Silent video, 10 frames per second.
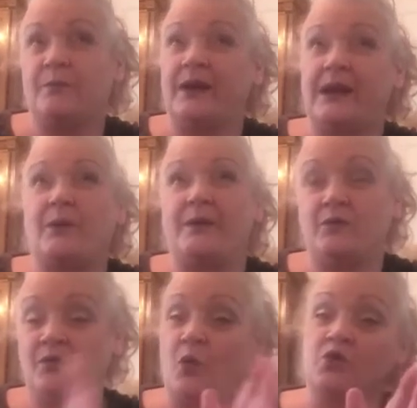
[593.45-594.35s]
and I went
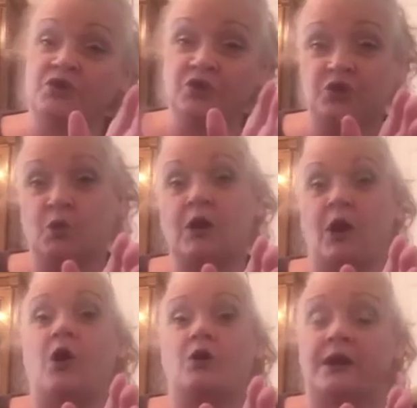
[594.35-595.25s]
1 till 2
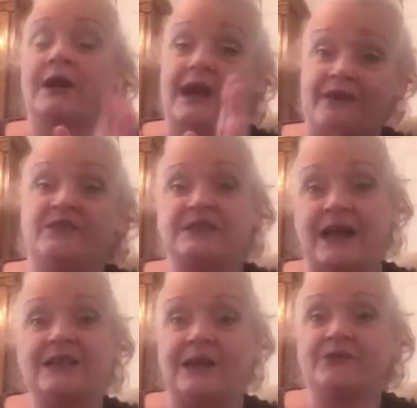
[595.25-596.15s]
o'clock every
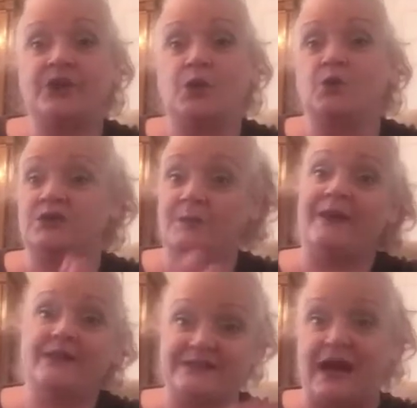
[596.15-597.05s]
Saturday afternoon,
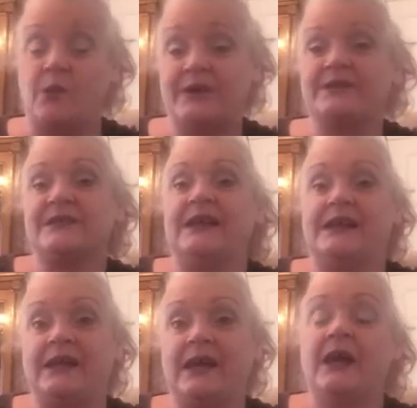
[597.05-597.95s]
spent this hour with this
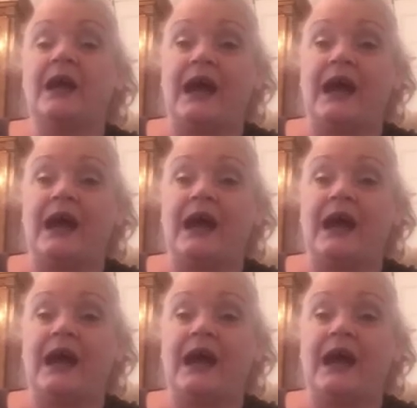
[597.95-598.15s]
lady,